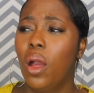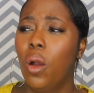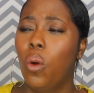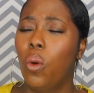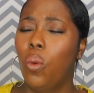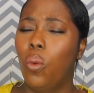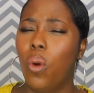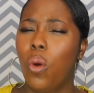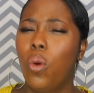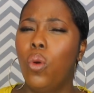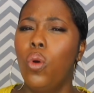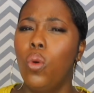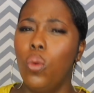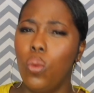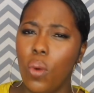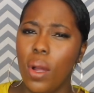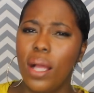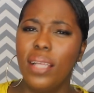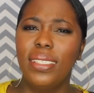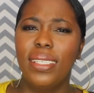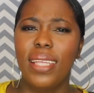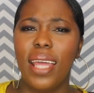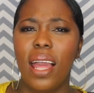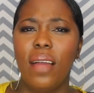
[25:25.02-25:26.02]
who
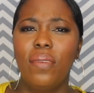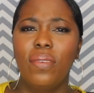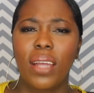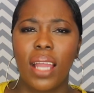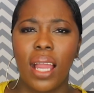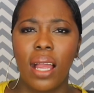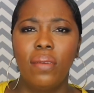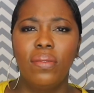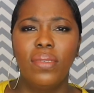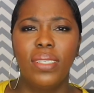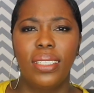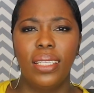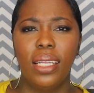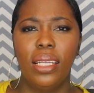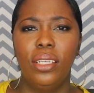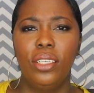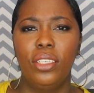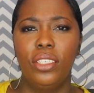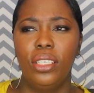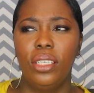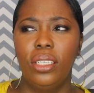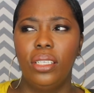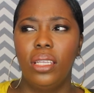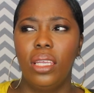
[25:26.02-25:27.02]
wants to have a
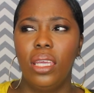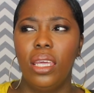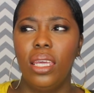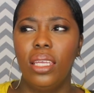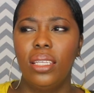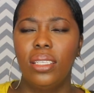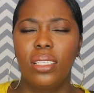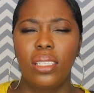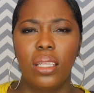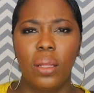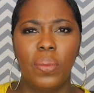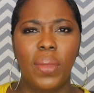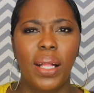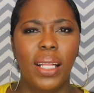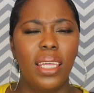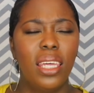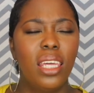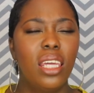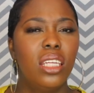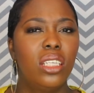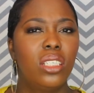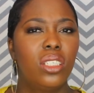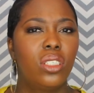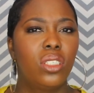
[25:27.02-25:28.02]
conversation and
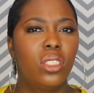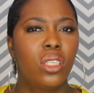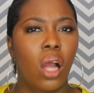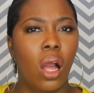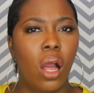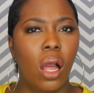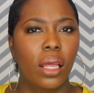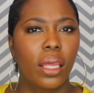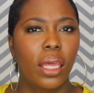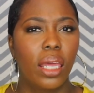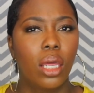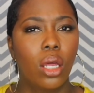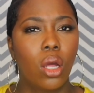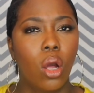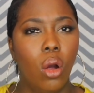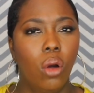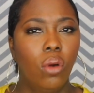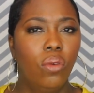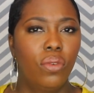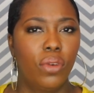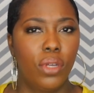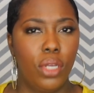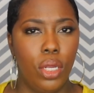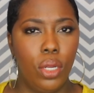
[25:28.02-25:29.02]
somebody is talking
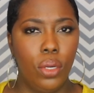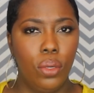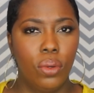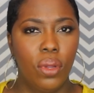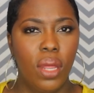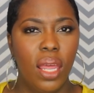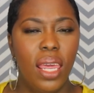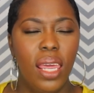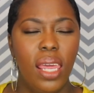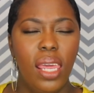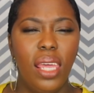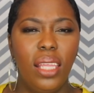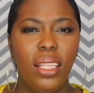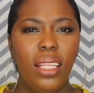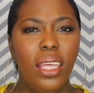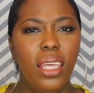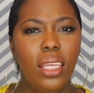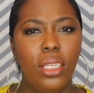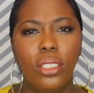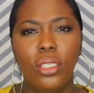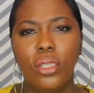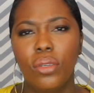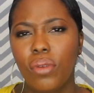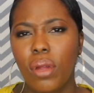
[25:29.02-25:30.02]
over you and
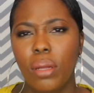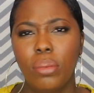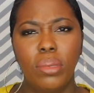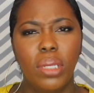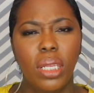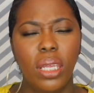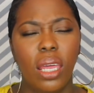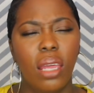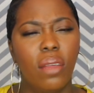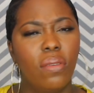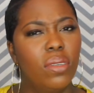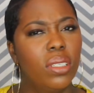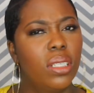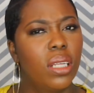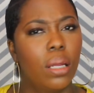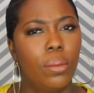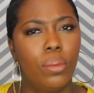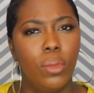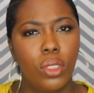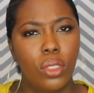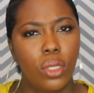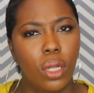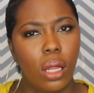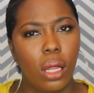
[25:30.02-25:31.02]
interrupting every
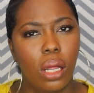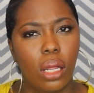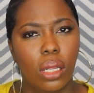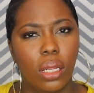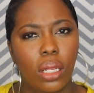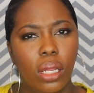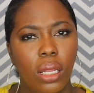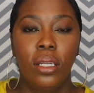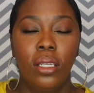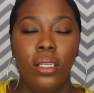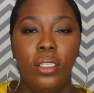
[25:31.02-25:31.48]
time you talk?